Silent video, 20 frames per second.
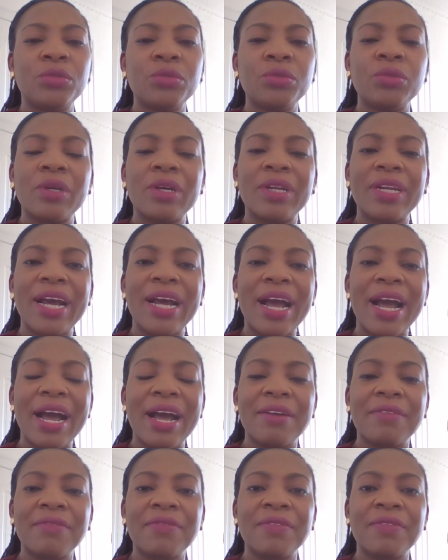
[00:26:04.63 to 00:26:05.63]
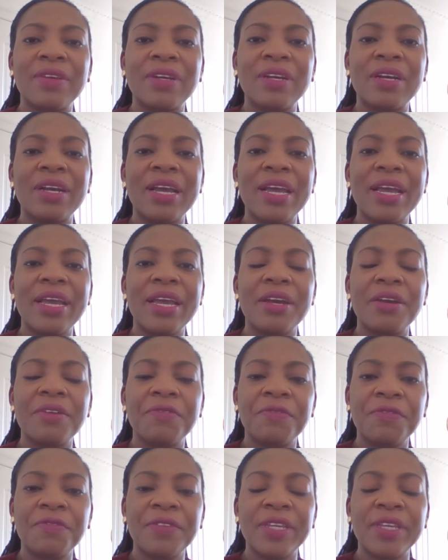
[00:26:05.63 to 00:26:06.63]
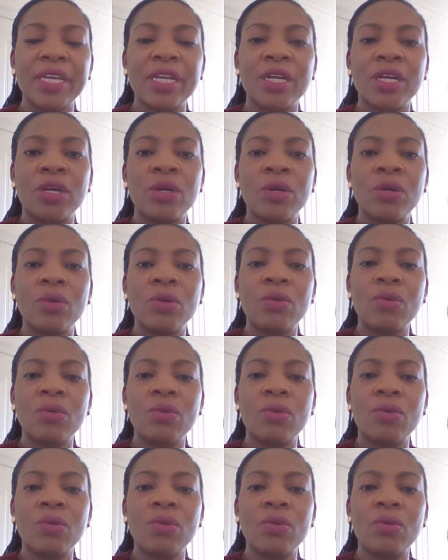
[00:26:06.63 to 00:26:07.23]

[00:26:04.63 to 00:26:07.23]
do not have a fear